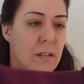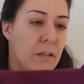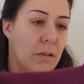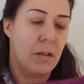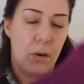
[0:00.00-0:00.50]
tell
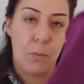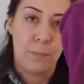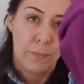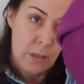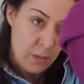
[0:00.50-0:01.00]
they're new.
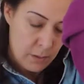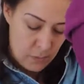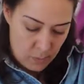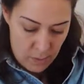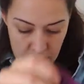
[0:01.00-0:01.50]

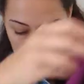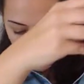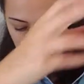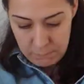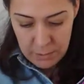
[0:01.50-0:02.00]
So
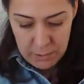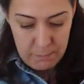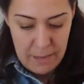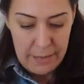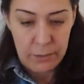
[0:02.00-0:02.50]
I'll put
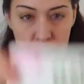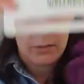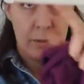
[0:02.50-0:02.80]
them back through